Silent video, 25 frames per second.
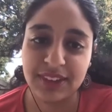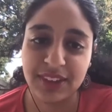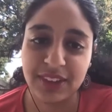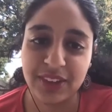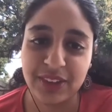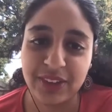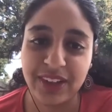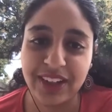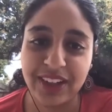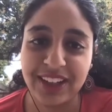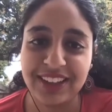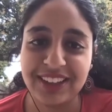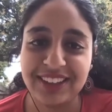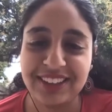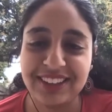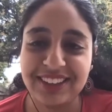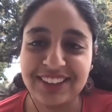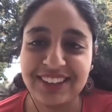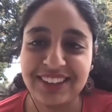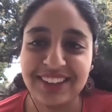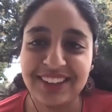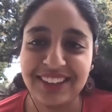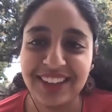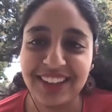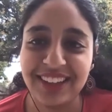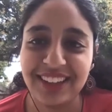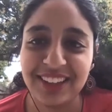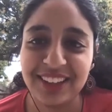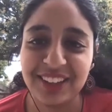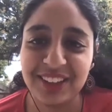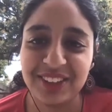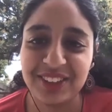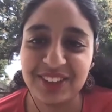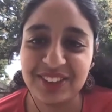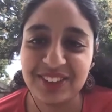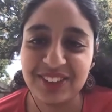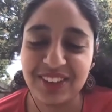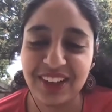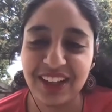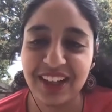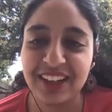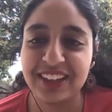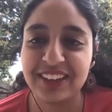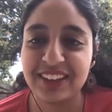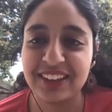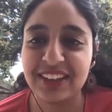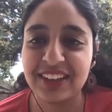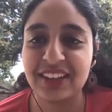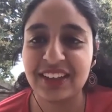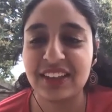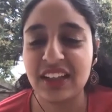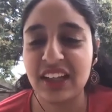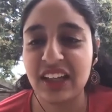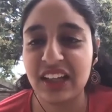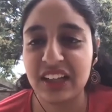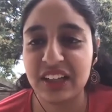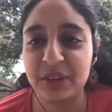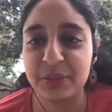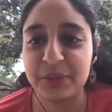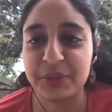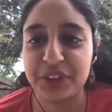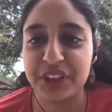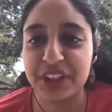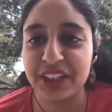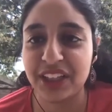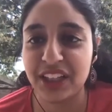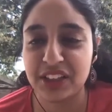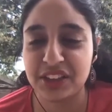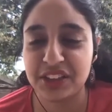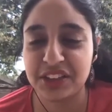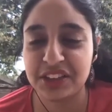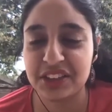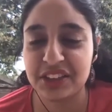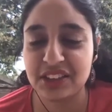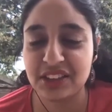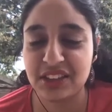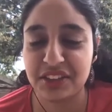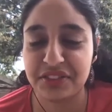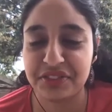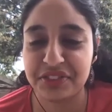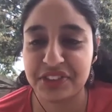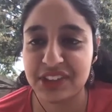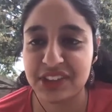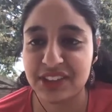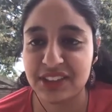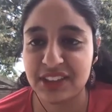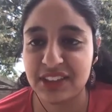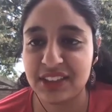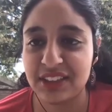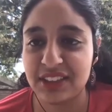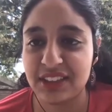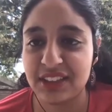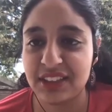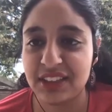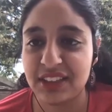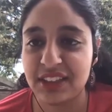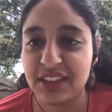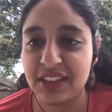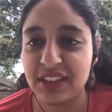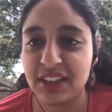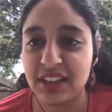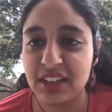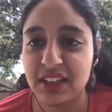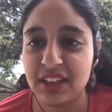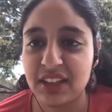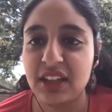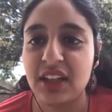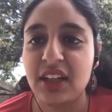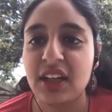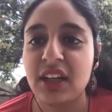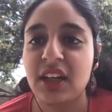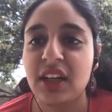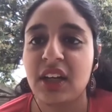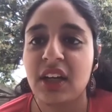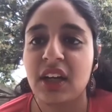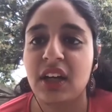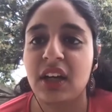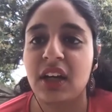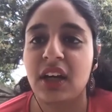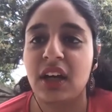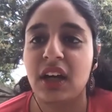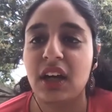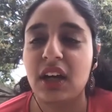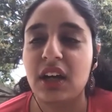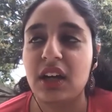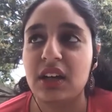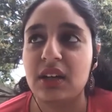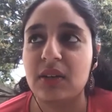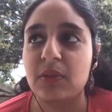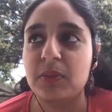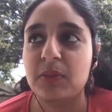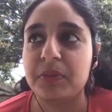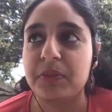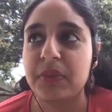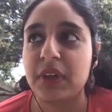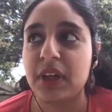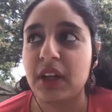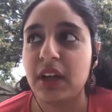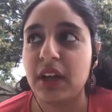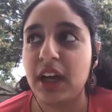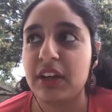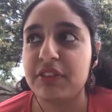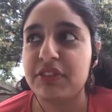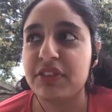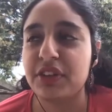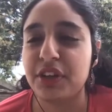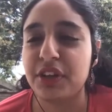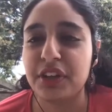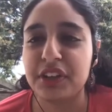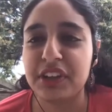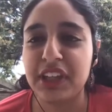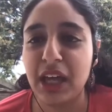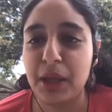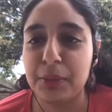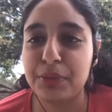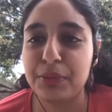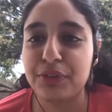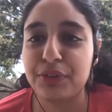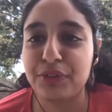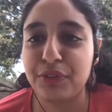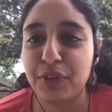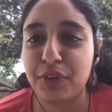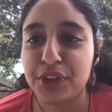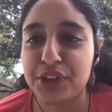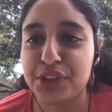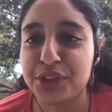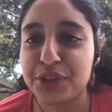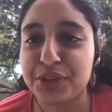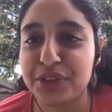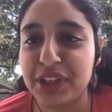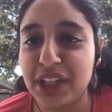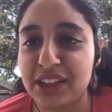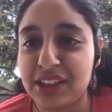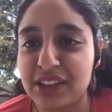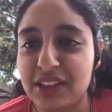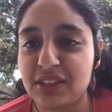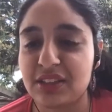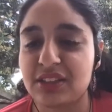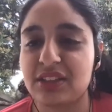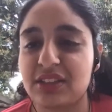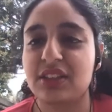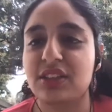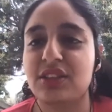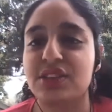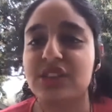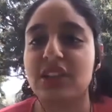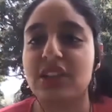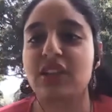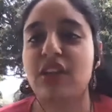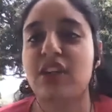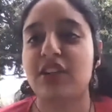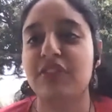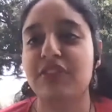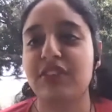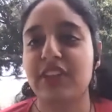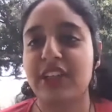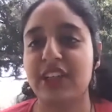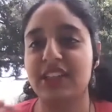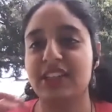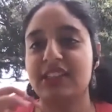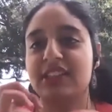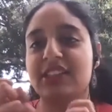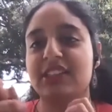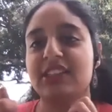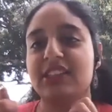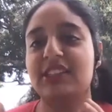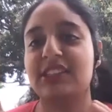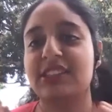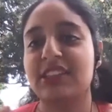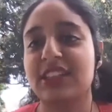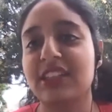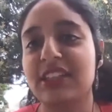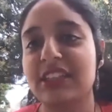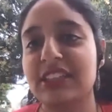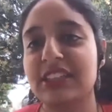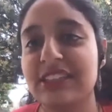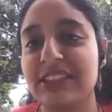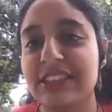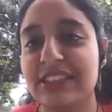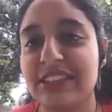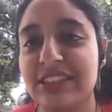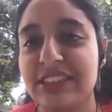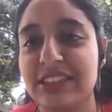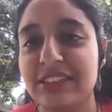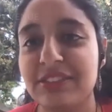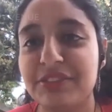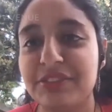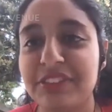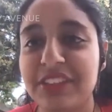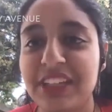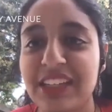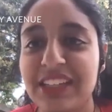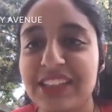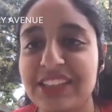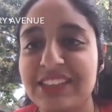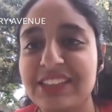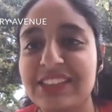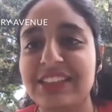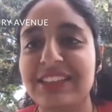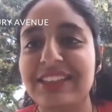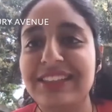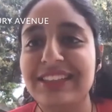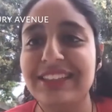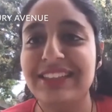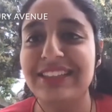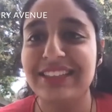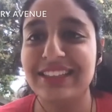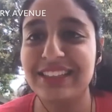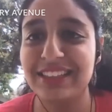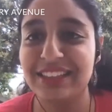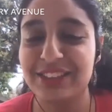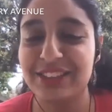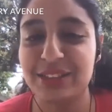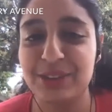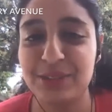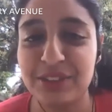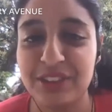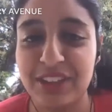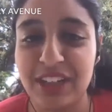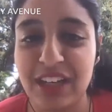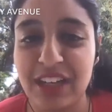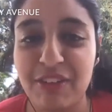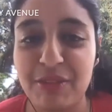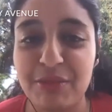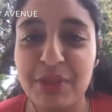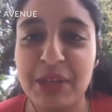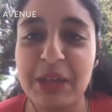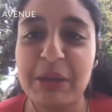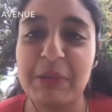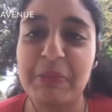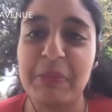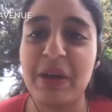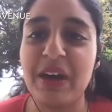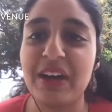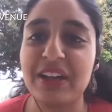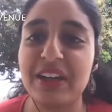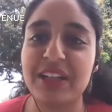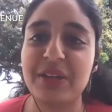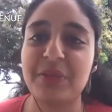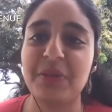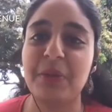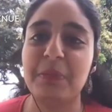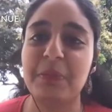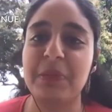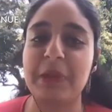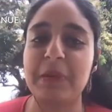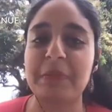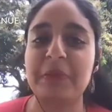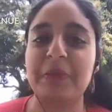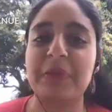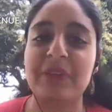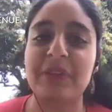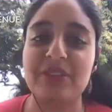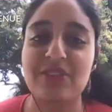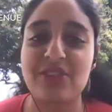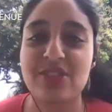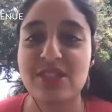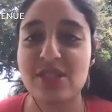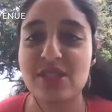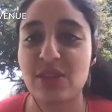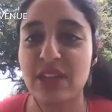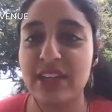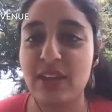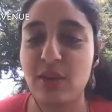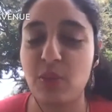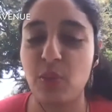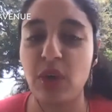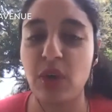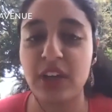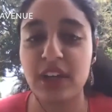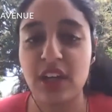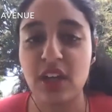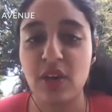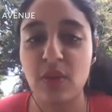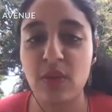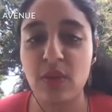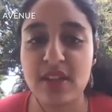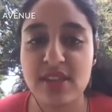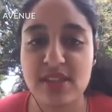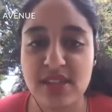Great. Thank you. I think, yeah, communication is definitely the key. I've heard that before too, that there's a lot of like distinctiveness in the student government body where people are just like working quite